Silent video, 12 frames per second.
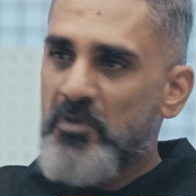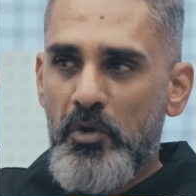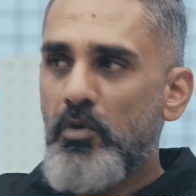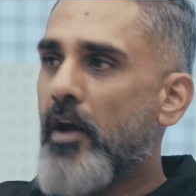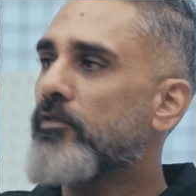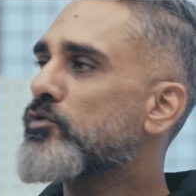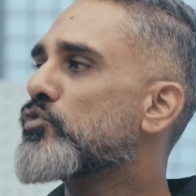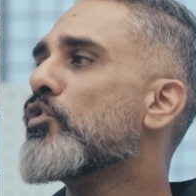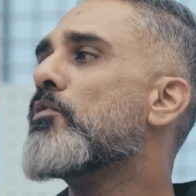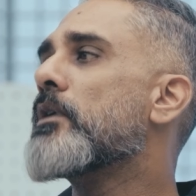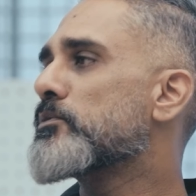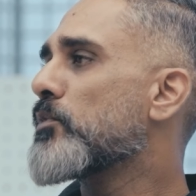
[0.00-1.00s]
you'll have
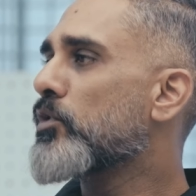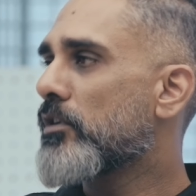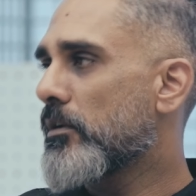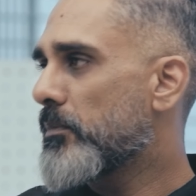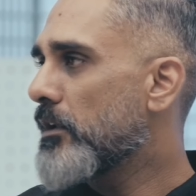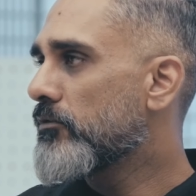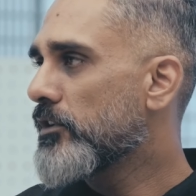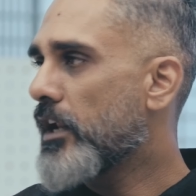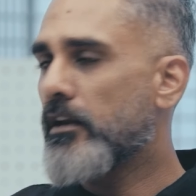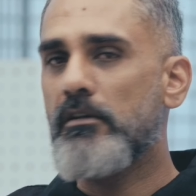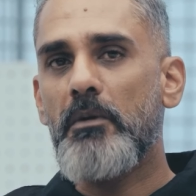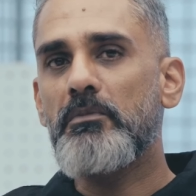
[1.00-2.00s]
so much more grip even.
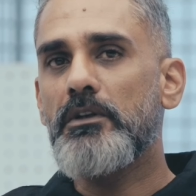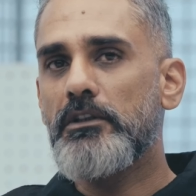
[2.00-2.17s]
And remember,